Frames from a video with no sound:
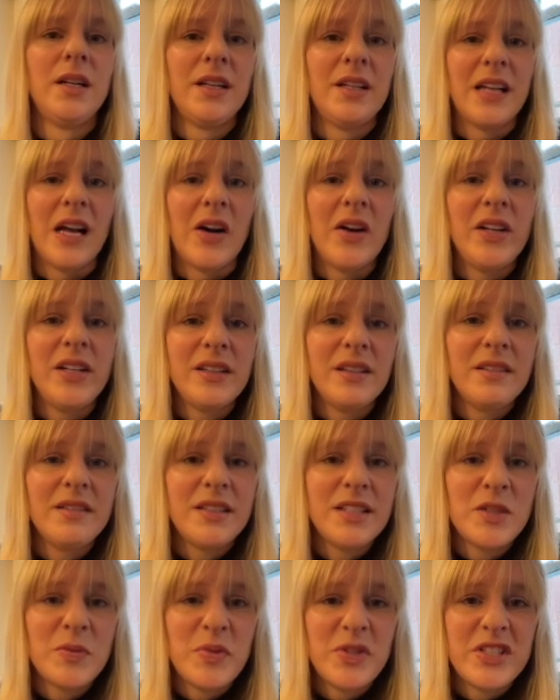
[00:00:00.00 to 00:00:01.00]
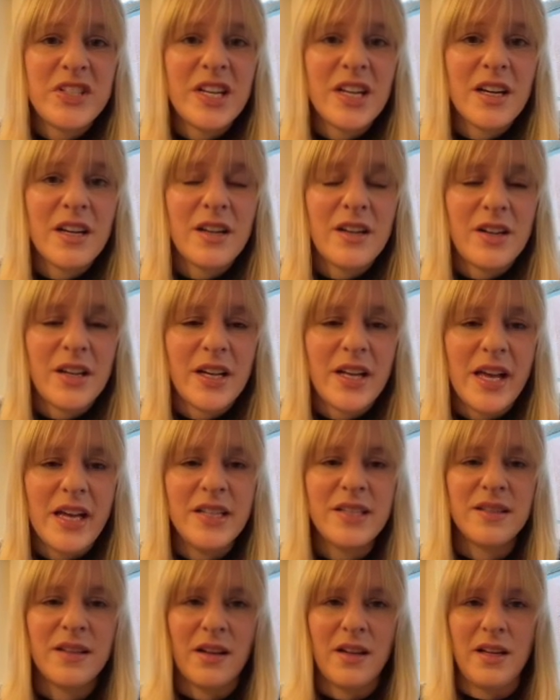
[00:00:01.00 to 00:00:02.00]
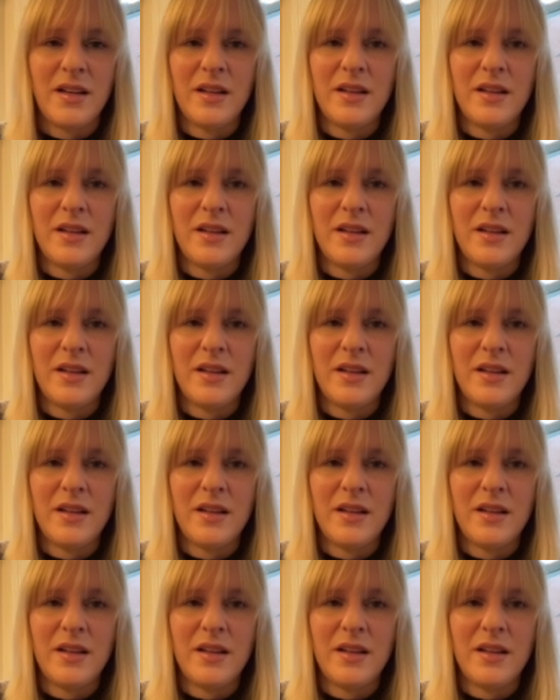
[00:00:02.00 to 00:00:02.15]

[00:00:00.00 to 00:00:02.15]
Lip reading: Now, in this particular case study,